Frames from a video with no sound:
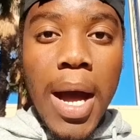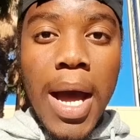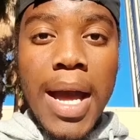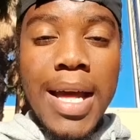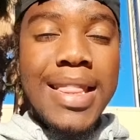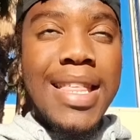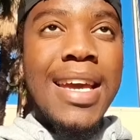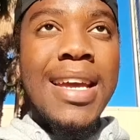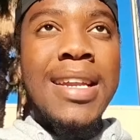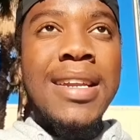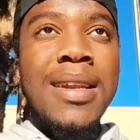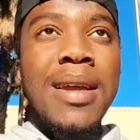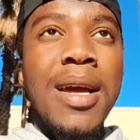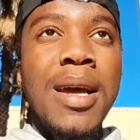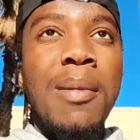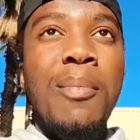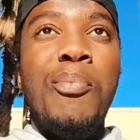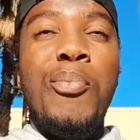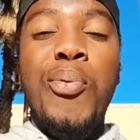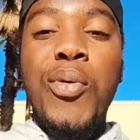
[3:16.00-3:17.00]
and then
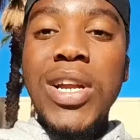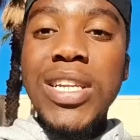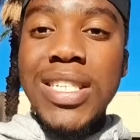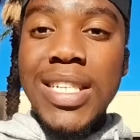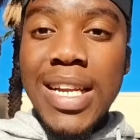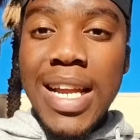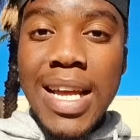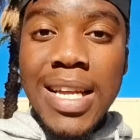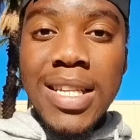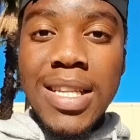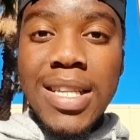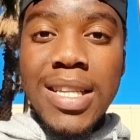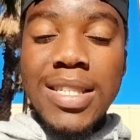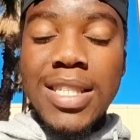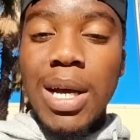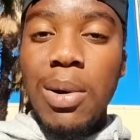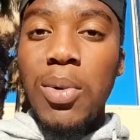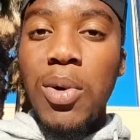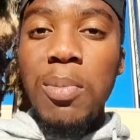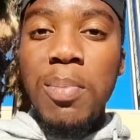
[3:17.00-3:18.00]
president
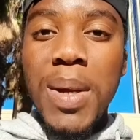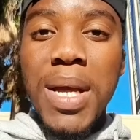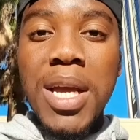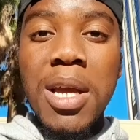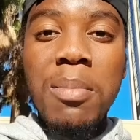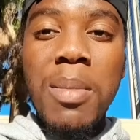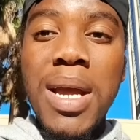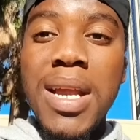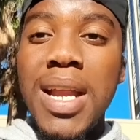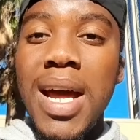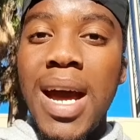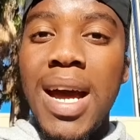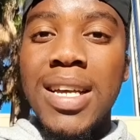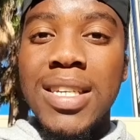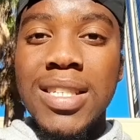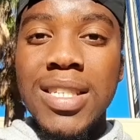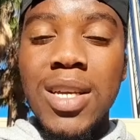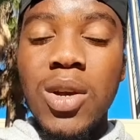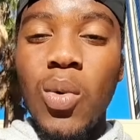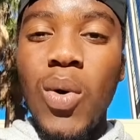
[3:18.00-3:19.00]
Thabo Mbeki might
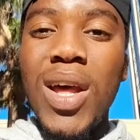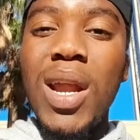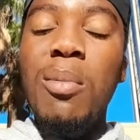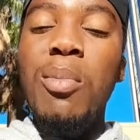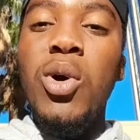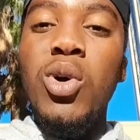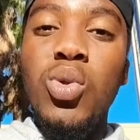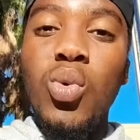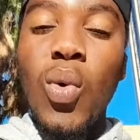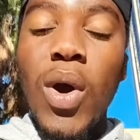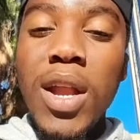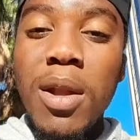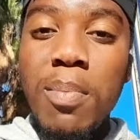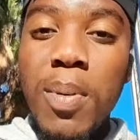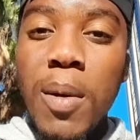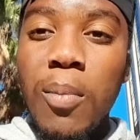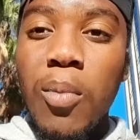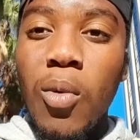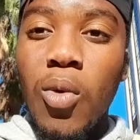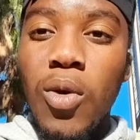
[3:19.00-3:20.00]
ask what about white
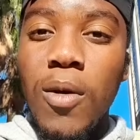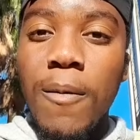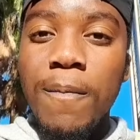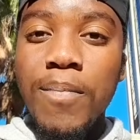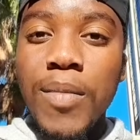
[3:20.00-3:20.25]
people